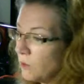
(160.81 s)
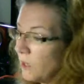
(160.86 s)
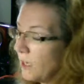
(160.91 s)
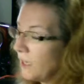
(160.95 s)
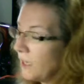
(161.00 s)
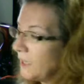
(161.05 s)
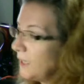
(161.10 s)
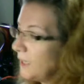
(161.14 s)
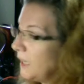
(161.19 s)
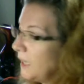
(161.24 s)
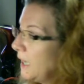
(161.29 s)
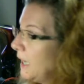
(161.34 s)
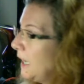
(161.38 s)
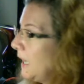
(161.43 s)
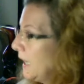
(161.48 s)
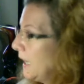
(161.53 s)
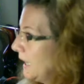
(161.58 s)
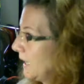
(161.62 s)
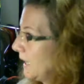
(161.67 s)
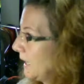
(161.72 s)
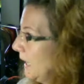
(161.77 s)
I
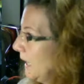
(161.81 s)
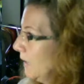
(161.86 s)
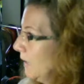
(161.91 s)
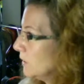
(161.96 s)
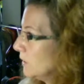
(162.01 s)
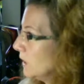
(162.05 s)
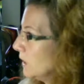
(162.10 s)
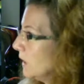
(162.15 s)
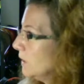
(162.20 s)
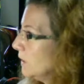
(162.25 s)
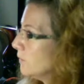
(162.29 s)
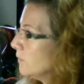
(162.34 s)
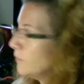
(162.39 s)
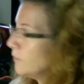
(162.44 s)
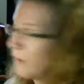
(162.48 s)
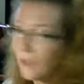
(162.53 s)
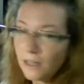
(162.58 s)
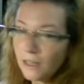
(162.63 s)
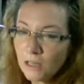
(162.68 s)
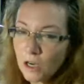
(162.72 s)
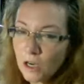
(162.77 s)
have a lot of
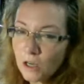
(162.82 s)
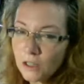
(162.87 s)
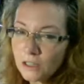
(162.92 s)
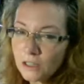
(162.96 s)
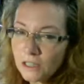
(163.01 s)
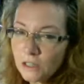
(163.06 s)
fan art.